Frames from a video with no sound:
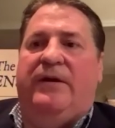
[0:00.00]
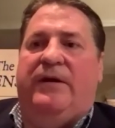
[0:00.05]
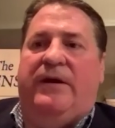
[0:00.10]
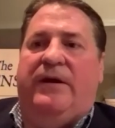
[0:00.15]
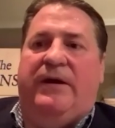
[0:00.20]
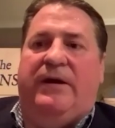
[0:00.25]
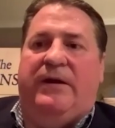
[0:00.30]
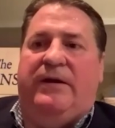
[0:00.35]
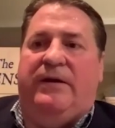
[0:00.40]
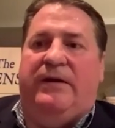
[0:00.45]

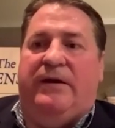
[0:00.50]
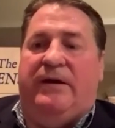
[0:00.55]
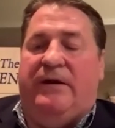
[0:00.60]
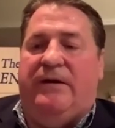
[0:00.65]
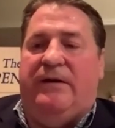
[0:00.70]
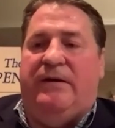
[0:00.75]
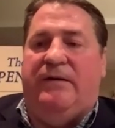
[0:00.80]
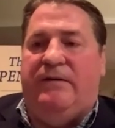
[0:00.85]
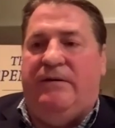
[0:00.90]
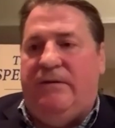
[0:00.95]
and
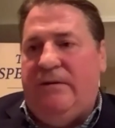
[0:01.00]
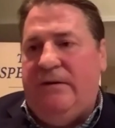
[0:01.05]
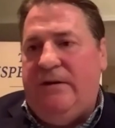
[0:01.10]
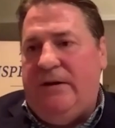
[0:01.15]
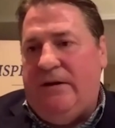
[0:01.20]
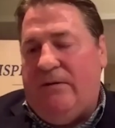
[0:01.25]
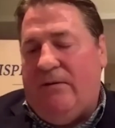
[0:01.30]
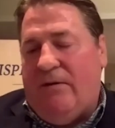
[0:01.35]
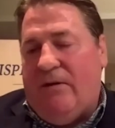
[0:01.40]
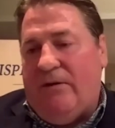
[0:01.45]
uh,
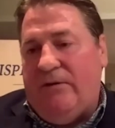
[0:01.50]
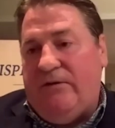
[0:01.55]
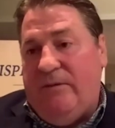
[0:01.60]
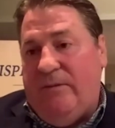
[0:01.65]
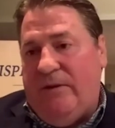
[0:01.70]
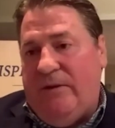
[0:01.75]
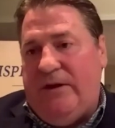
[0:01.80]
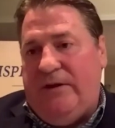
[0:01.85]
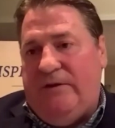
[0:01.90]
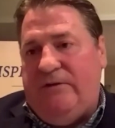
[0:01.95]
you know,
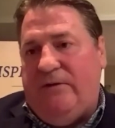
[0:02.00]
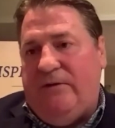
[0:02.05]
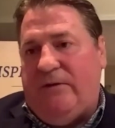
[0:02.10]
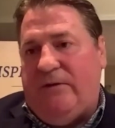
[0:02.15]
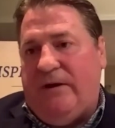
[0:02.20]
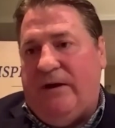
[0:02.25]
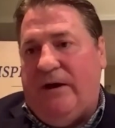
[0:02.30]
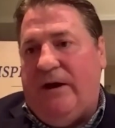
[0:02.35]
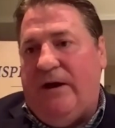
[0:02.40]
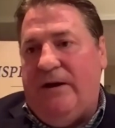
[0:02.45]
ultimately
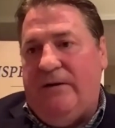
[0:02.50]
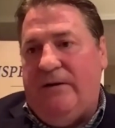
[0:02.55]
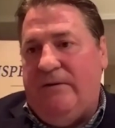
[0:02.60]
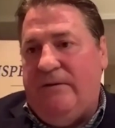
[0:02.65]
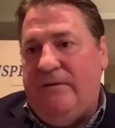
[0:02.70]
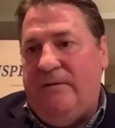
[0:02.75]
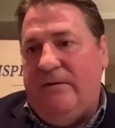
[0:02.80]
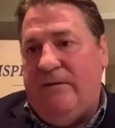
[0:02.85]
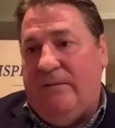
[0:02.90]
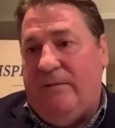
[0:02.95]
took on
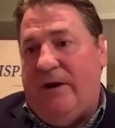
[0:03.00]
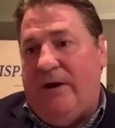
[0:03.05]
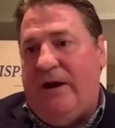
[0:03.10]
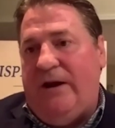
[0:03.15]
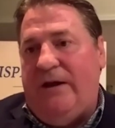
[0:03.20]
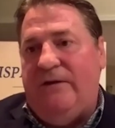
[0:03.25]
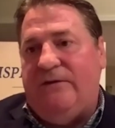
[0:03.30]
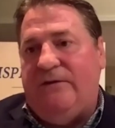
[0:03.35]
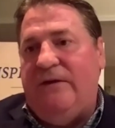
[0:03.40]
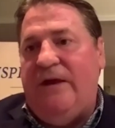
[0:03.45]
the
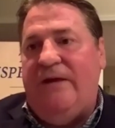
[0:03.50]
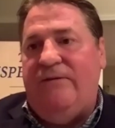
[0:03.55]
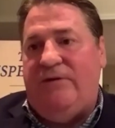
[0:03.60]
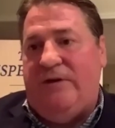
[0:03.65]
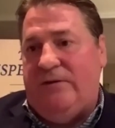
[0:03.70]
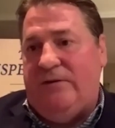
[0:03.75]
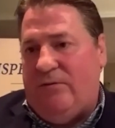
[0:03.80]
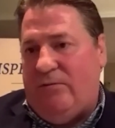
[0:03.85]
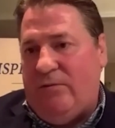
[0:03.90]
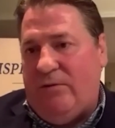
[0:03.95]
mightiest
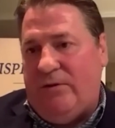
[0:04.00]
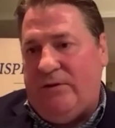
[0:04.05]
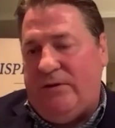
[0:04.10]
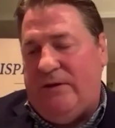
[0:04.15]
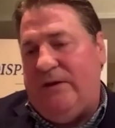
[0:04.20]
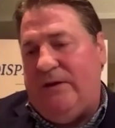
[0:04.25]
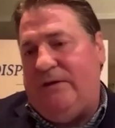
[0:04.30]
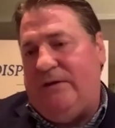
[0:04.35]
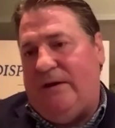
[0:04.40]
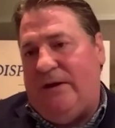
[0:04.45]
navy in the world
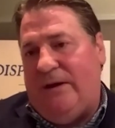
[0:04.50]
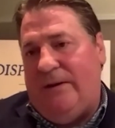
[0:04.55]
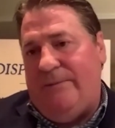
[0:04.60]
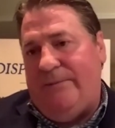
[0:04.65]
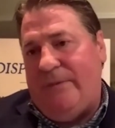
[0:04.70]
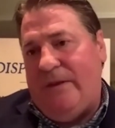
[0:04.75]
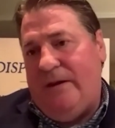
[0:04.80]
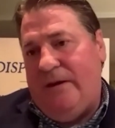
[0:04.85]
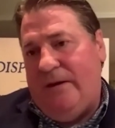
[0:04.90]
at the time,